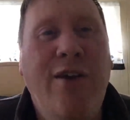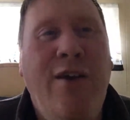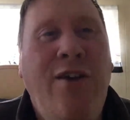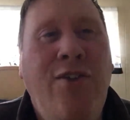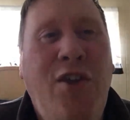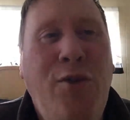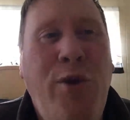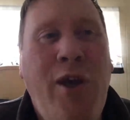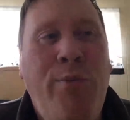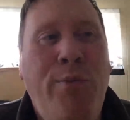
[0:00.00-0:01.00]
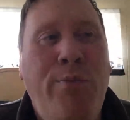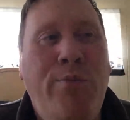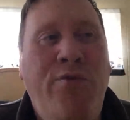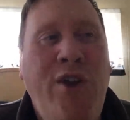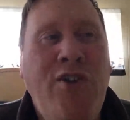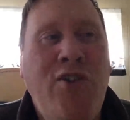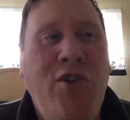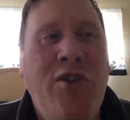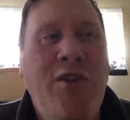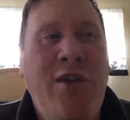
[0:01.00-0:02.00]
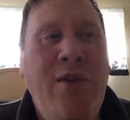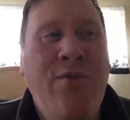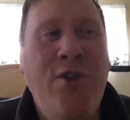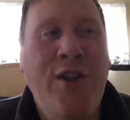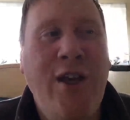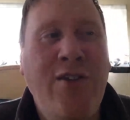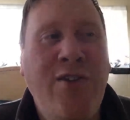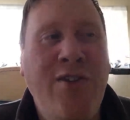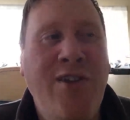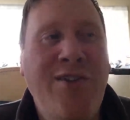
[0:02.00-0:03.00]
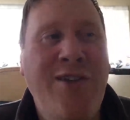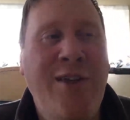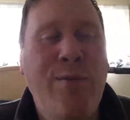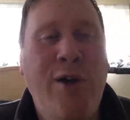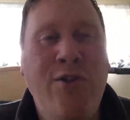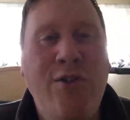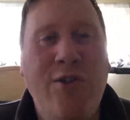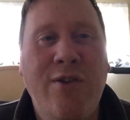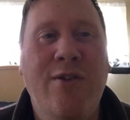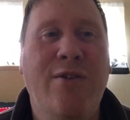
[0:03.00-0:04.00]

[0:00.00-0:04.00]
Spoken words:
is gonna be a fixture in the team for the next 16 months.